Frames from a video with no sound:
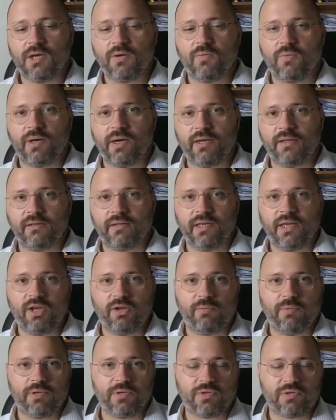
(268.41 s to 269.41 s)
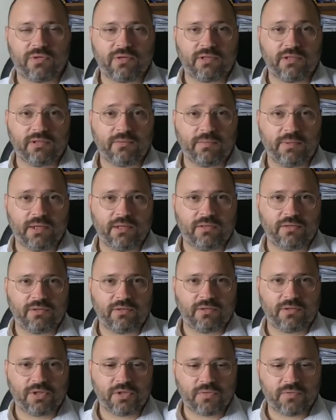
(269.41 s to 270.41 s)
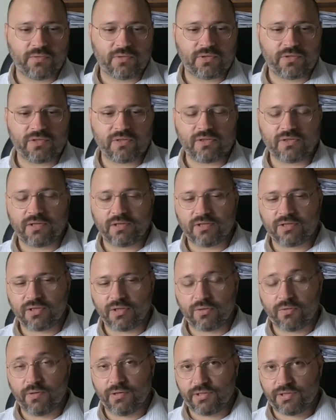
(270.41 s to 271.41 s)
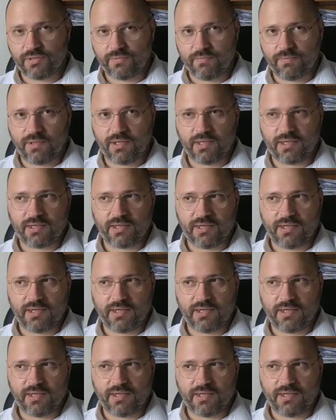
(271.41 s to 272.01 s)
while they have been circled by the Turkish forces, it's a question mark.